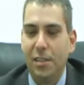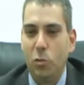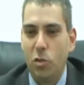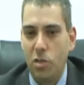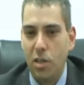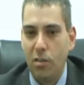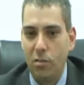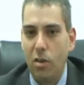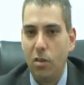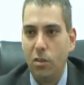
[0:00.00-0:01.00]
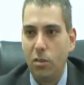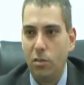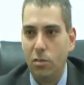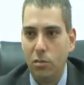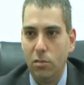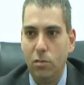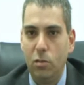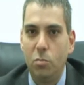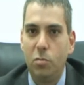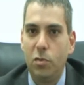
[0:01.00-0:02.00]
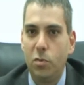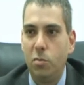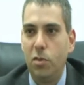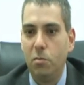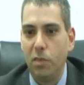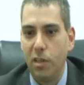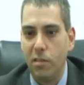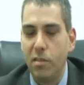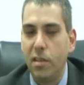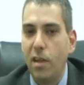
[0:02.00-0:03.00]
which takes longer to put in place.